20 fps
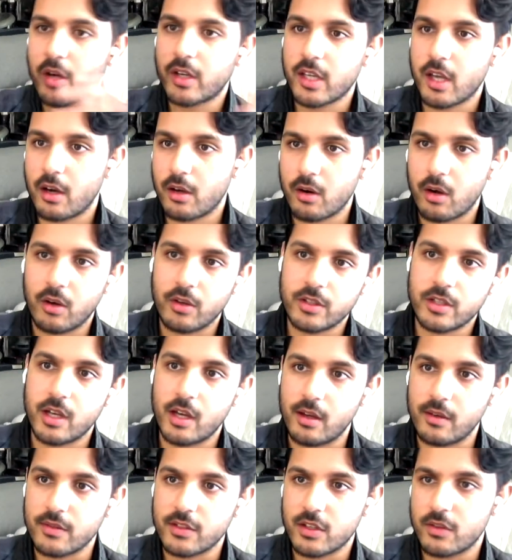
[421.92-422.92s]
block out all
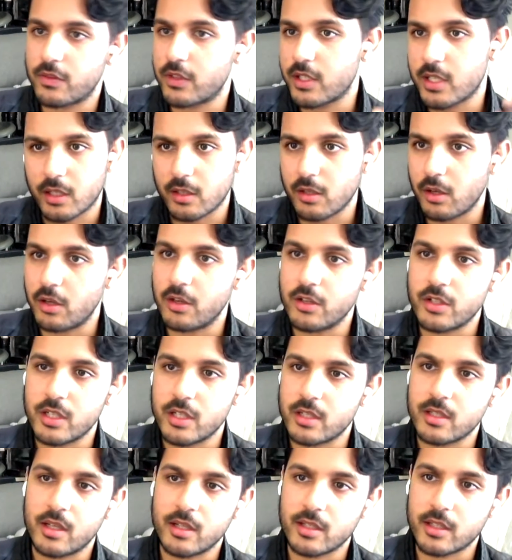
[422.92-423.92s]
devs if the technology
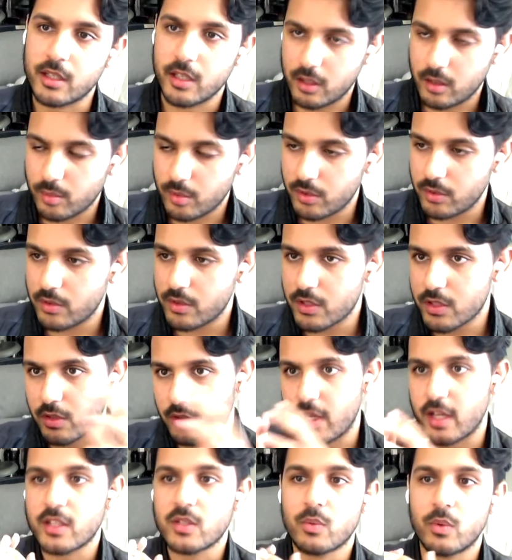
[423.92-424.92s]
is not scalable. So
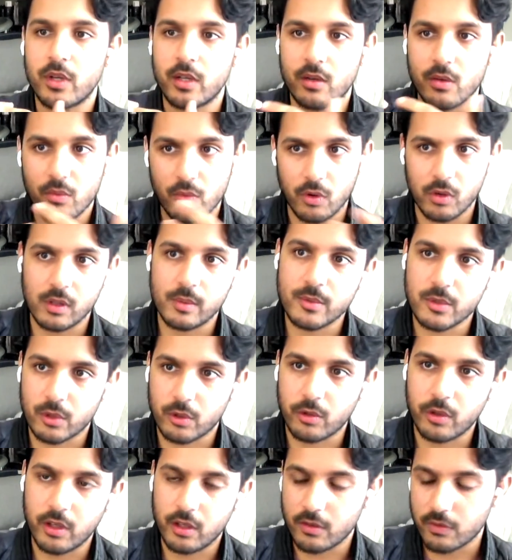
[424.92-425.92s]
that's what rollups were
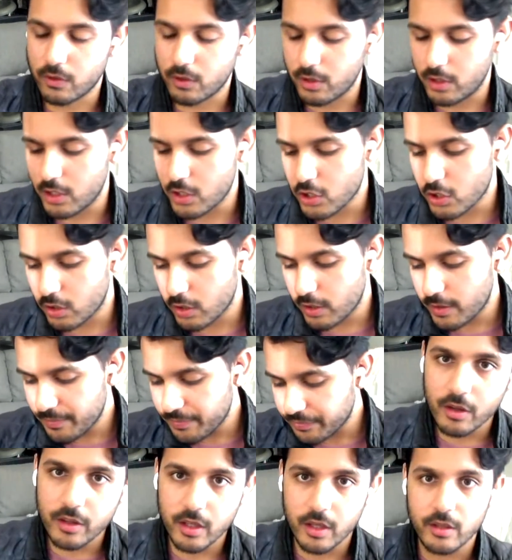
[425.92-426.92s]
created for initially.
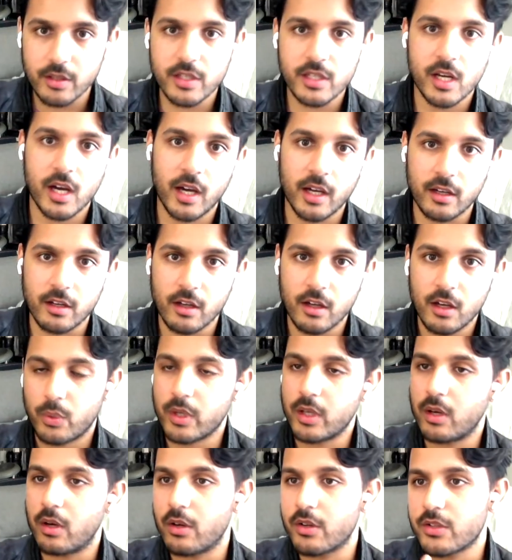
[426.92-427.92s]
On the other side,
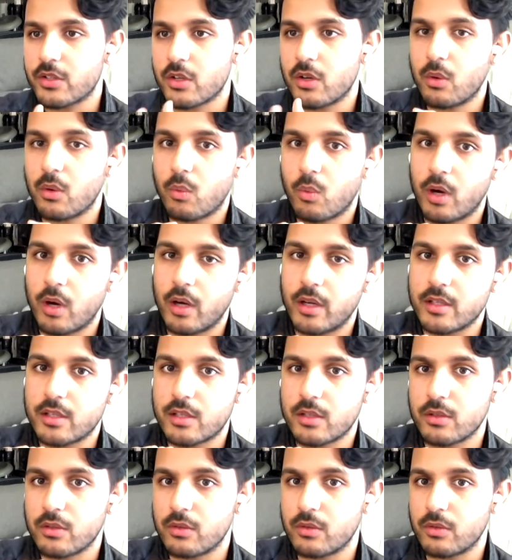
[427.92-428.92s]
we also want
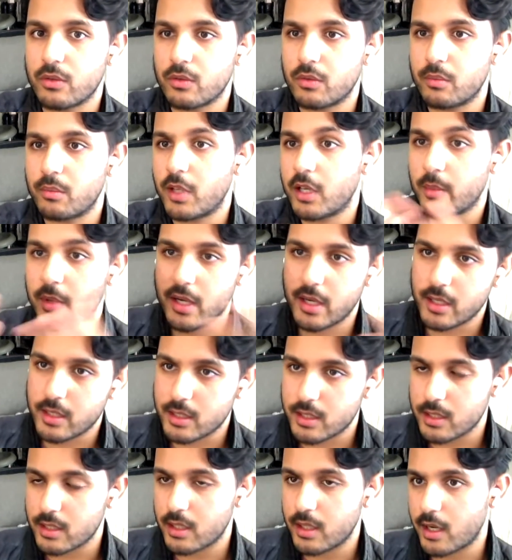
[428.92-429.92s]
to
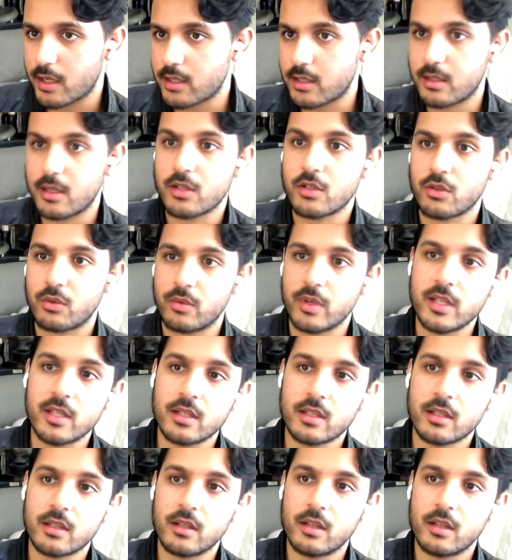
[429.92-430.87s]
minimize existential risk.